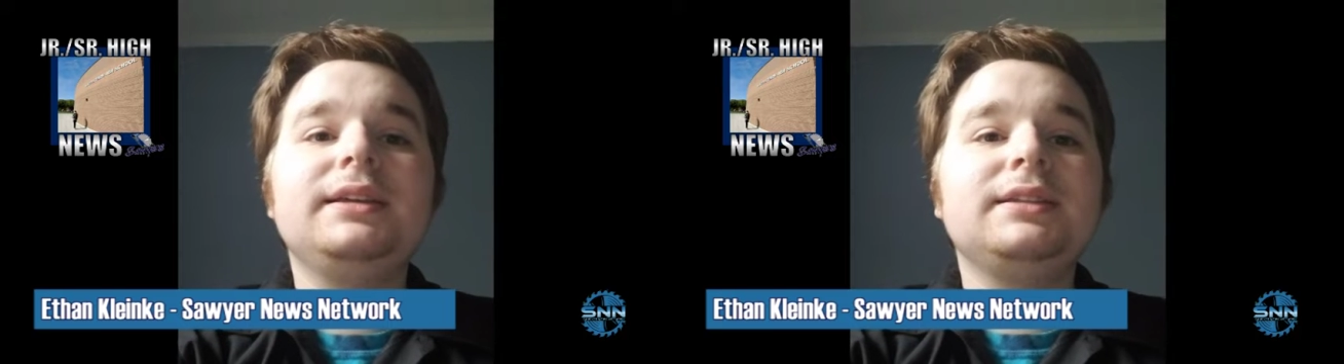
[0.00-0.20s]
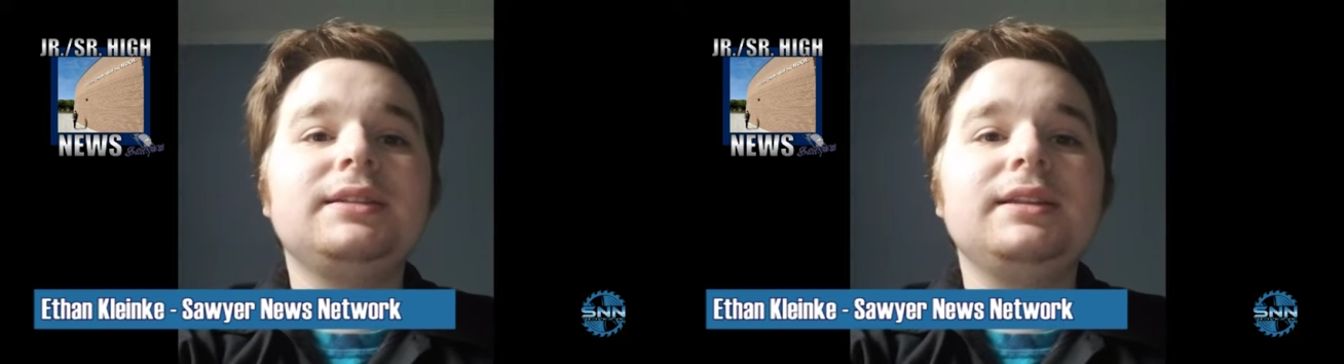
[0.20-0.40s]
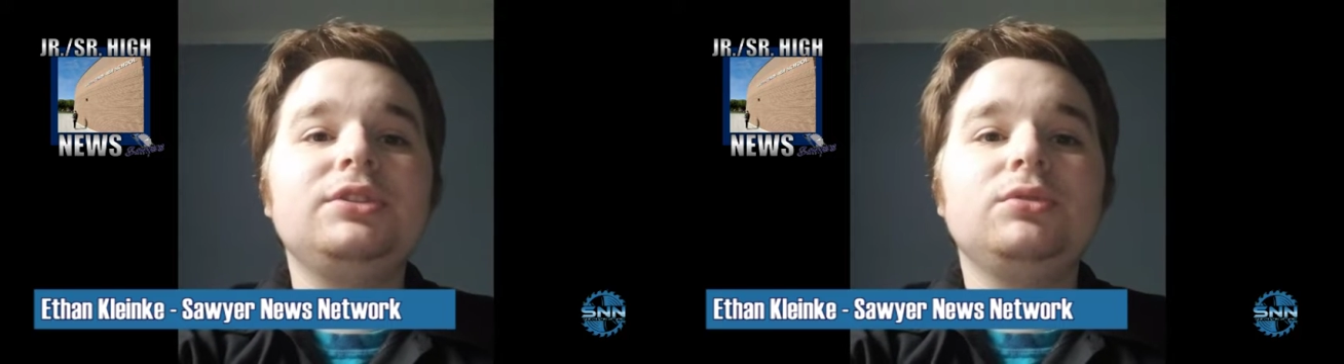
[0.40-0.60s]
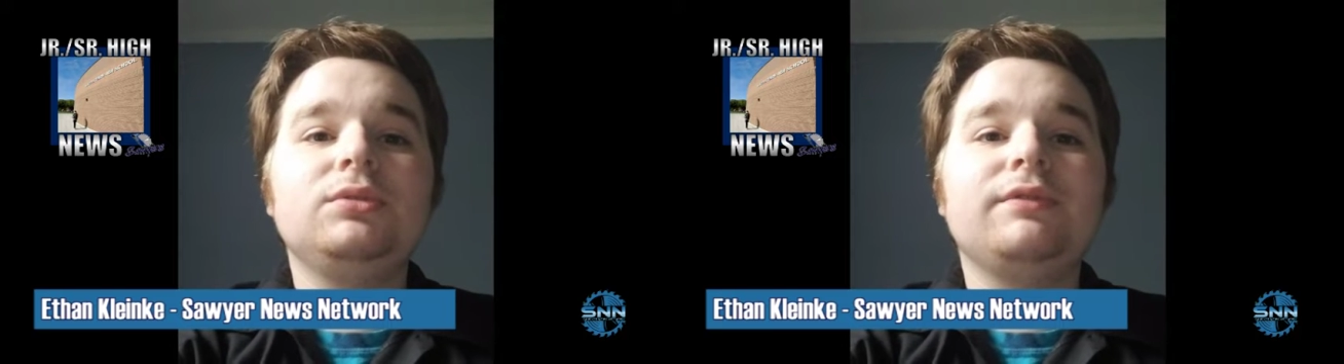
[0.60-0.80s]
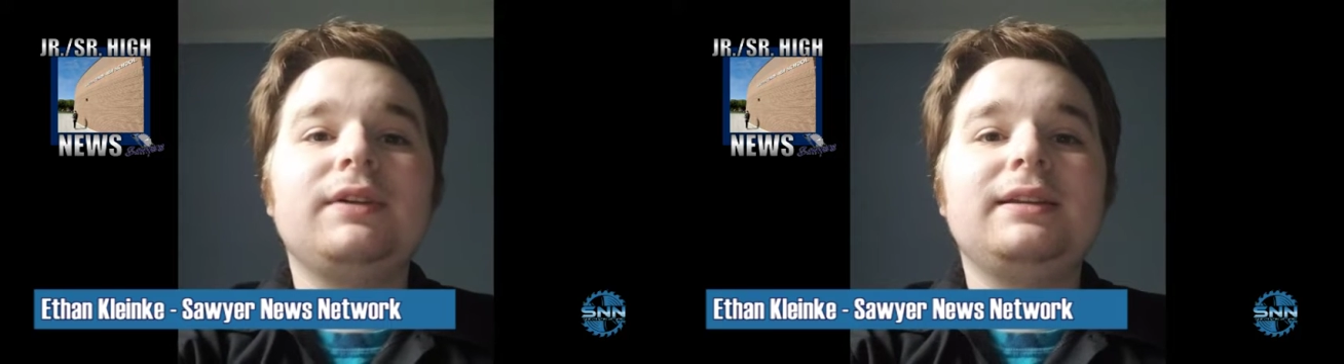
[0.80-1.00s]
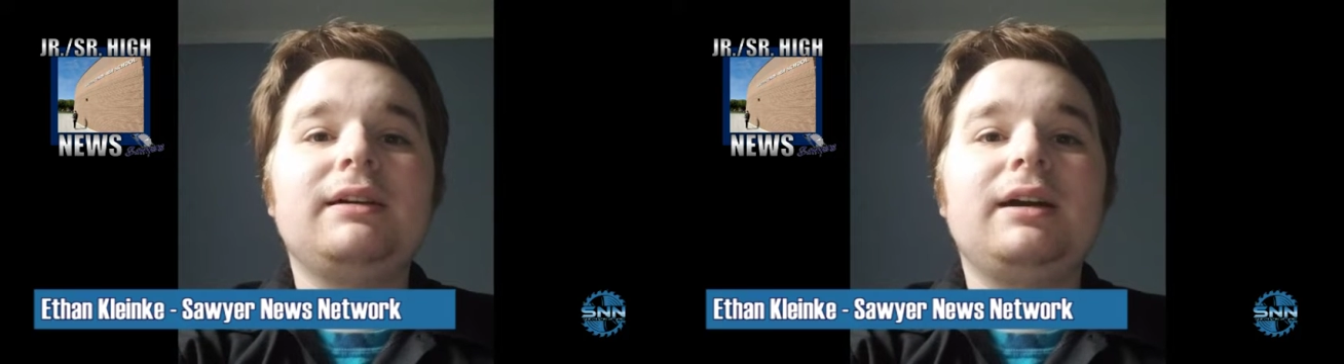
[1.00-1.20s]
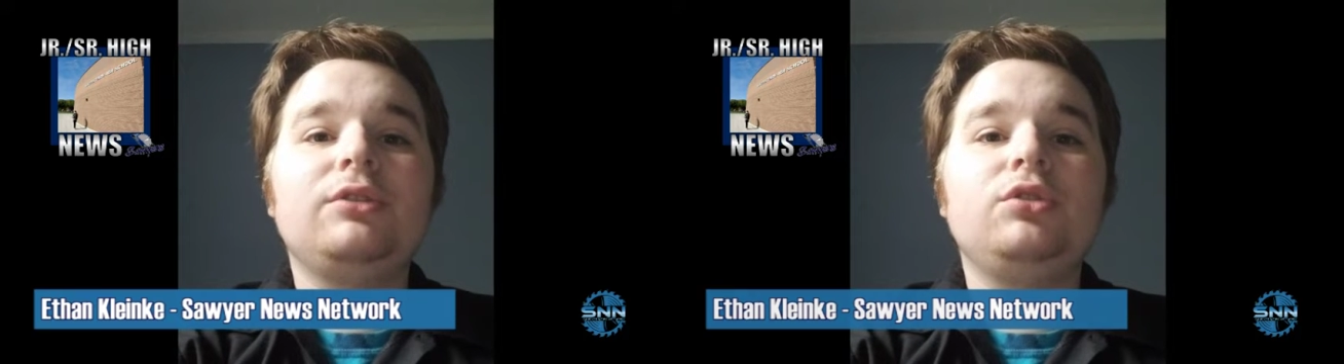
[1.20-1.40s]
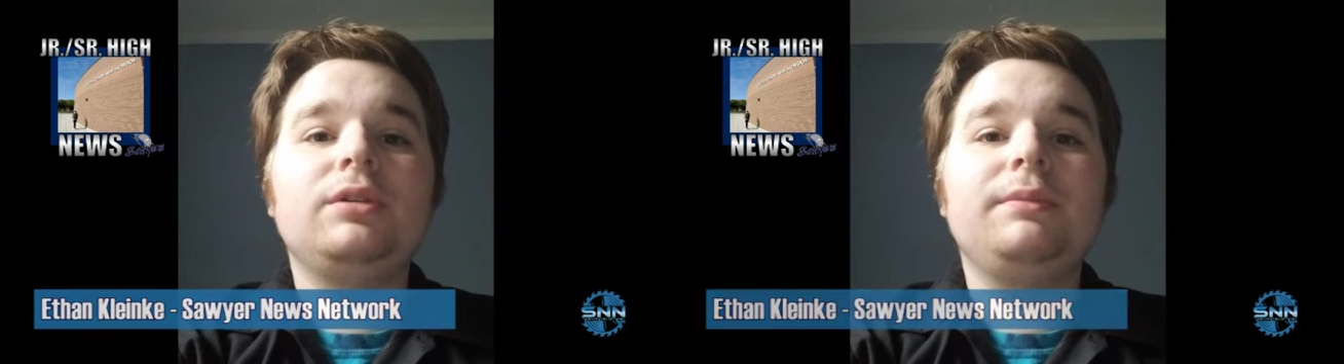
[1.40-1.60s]
Stay tuned to find out how
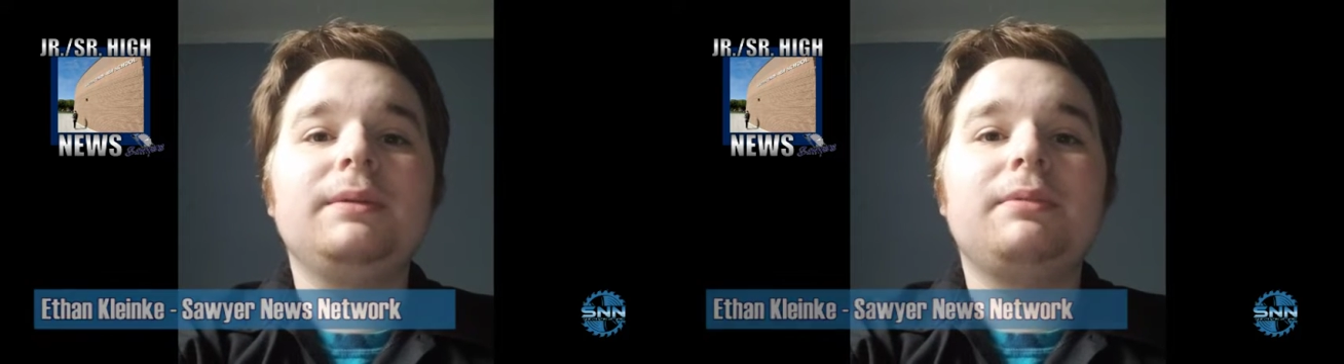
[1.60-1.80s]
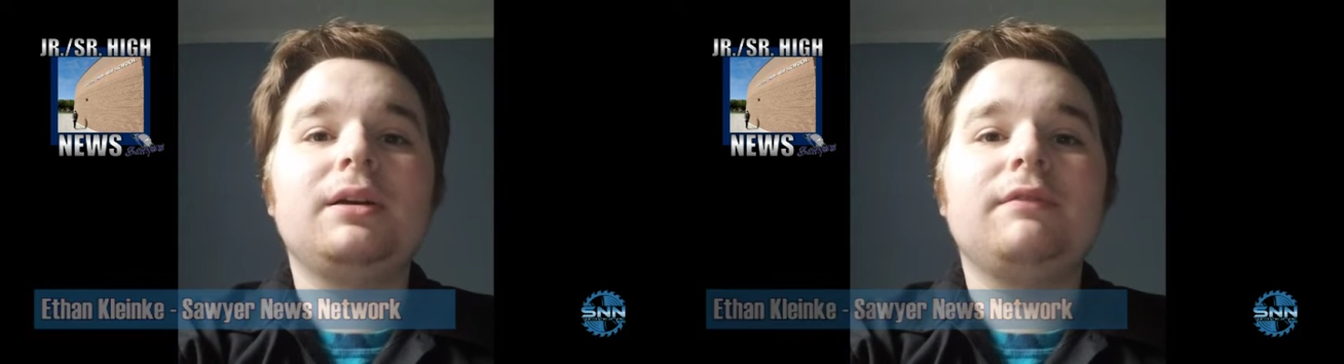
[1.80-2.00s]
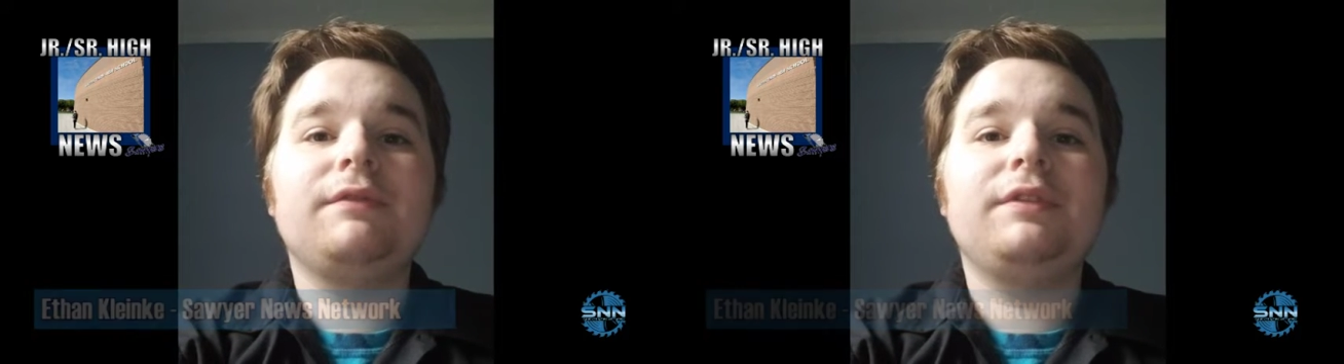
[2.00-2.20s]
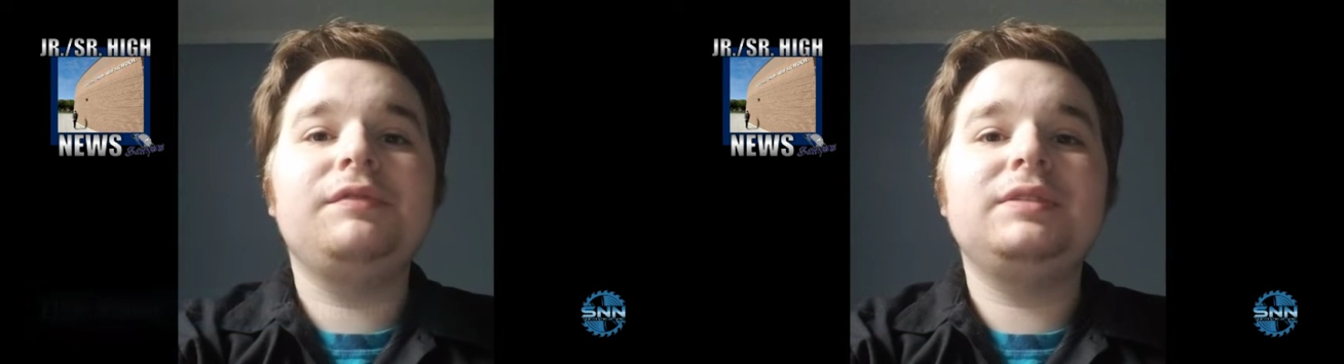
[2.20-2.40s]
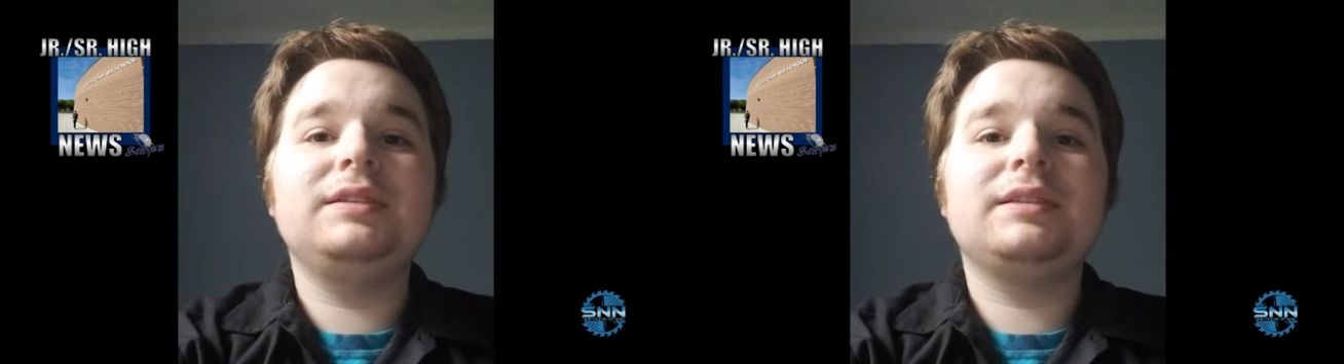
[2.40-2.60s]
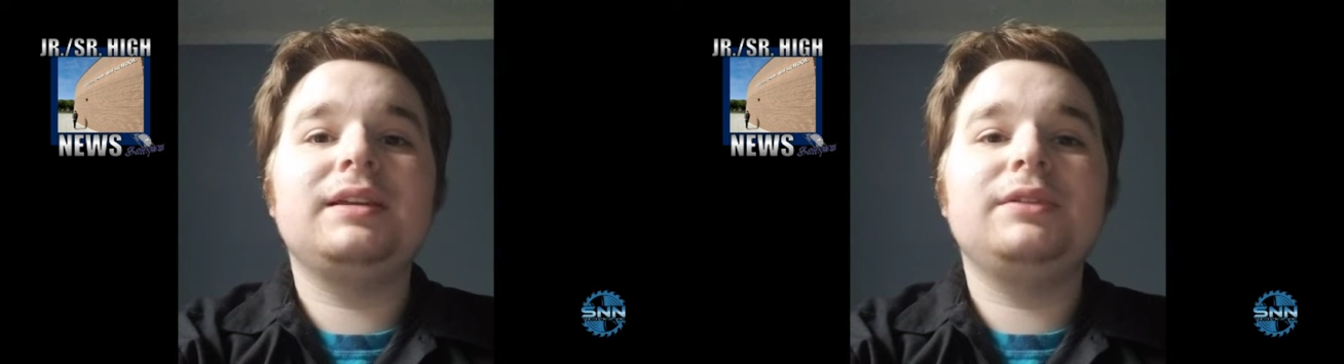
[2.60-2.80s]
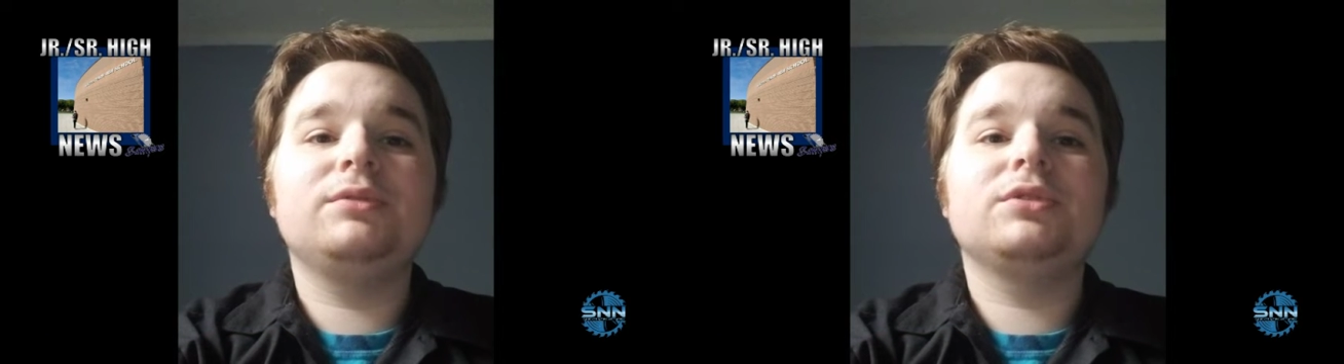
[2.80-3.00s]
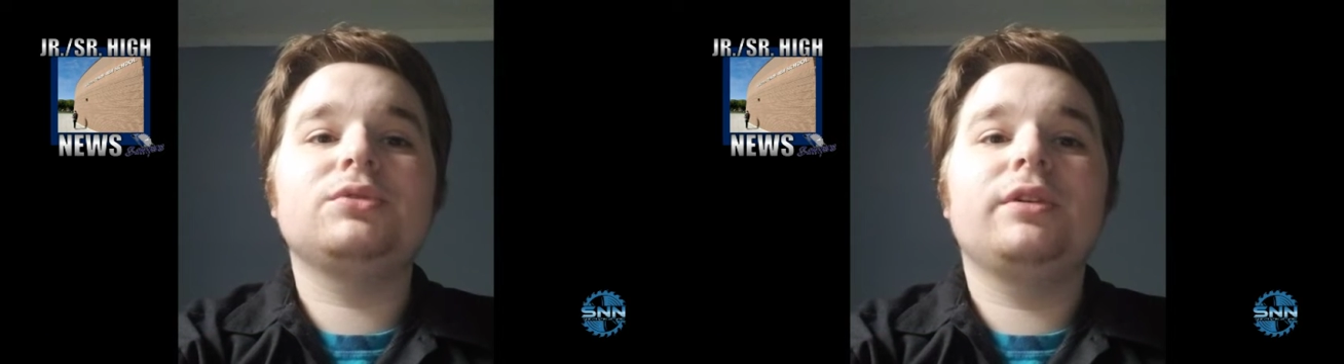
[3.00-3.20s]
you can be a part of the 15th
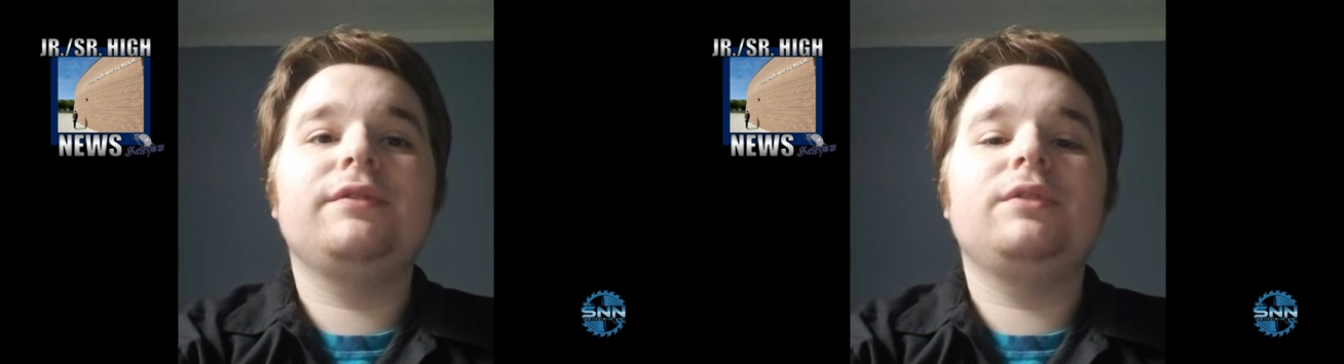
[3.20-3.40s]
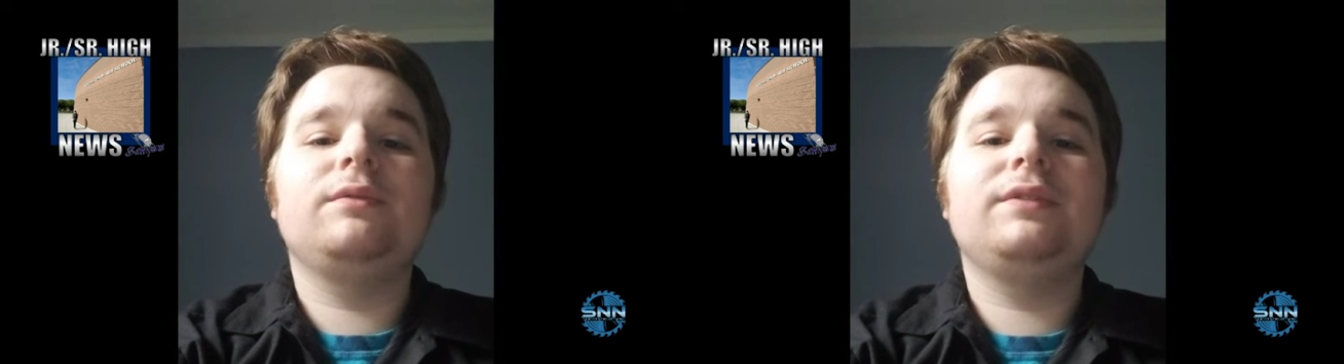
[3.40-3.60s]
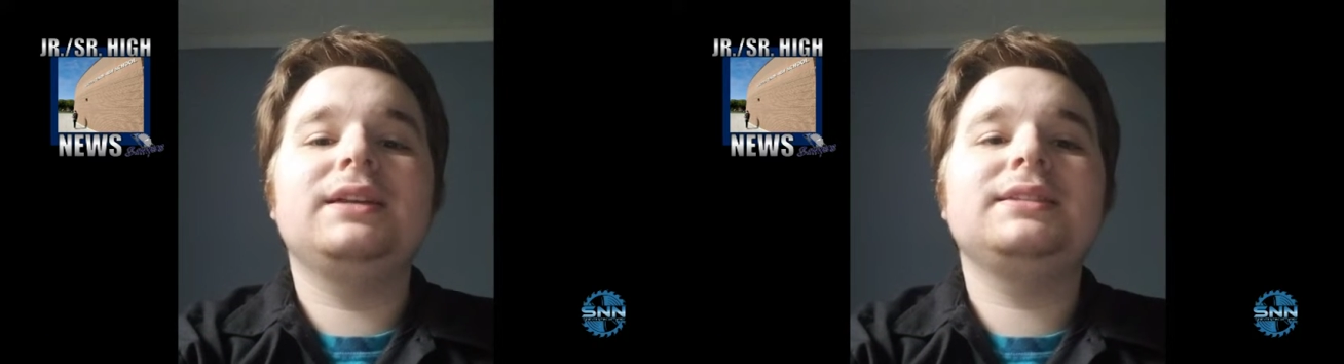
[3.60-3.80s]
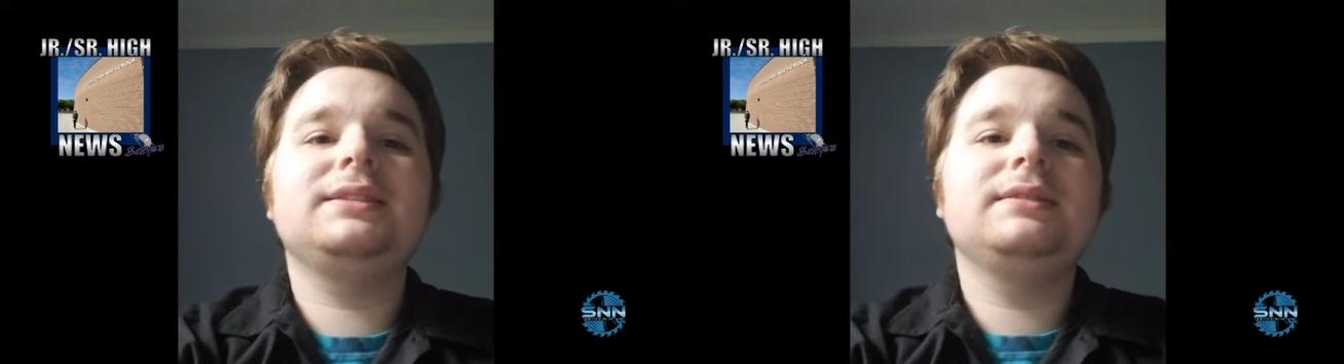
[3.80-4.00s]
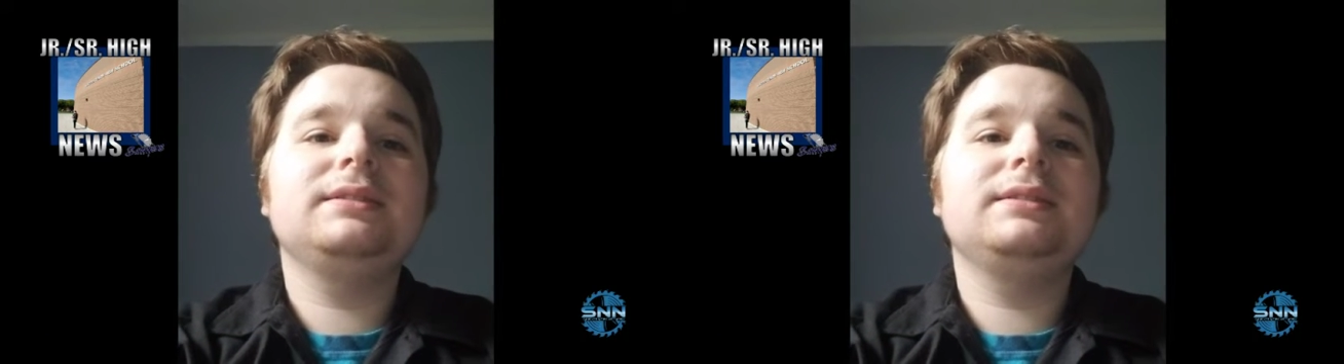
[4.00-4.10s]
annual Sawyer Film Fest.